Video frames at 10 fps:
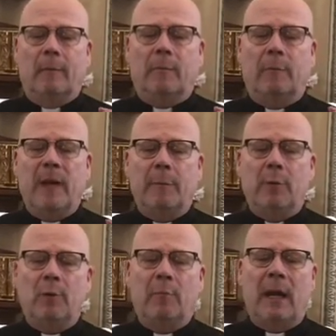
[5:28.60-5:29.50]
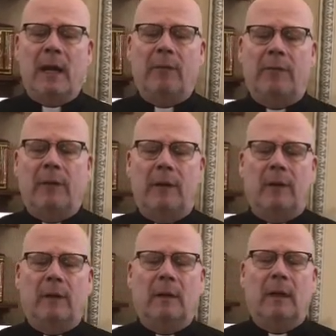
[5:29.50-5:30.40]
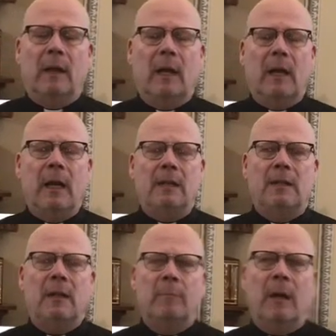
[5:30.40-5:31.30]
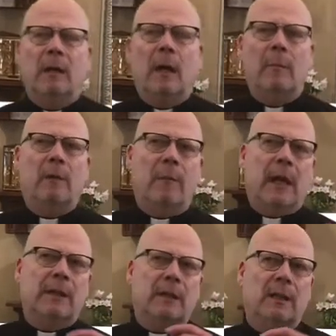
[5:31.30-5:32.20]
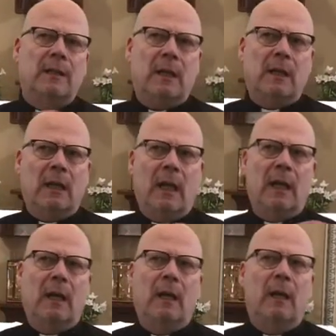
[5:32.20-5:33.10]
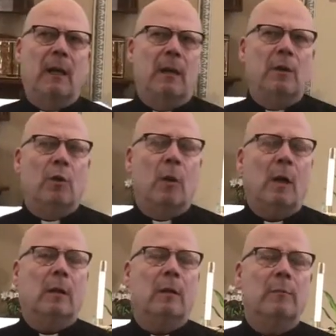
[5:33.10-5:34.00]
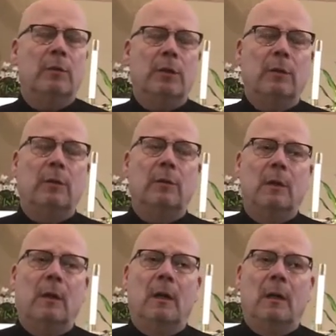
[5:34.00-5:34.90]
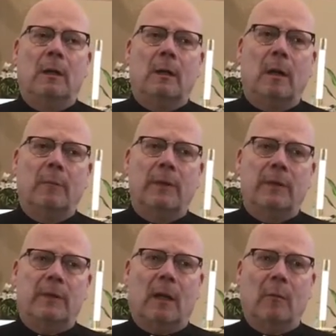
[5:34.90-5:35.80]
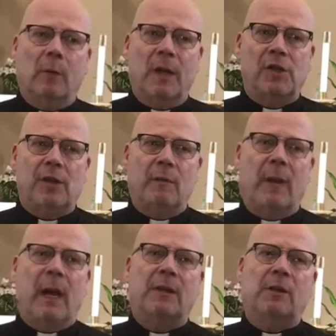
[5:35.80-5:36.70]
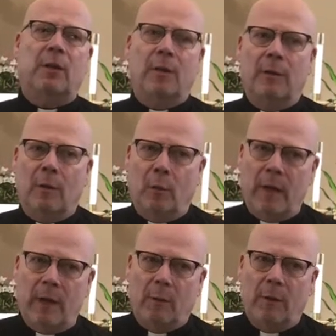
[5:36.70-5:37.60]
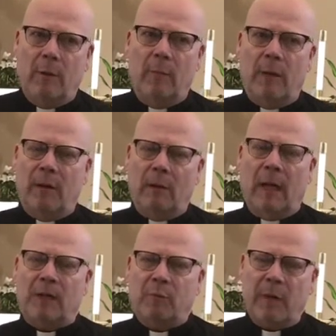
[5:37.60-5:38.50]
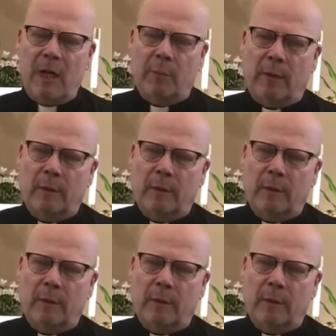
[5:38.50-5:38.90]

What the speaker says: people who may feel uneasy about coming to Mass on Sunday, you're welcome to come to the celebration of the Mass during the week where there may be less people.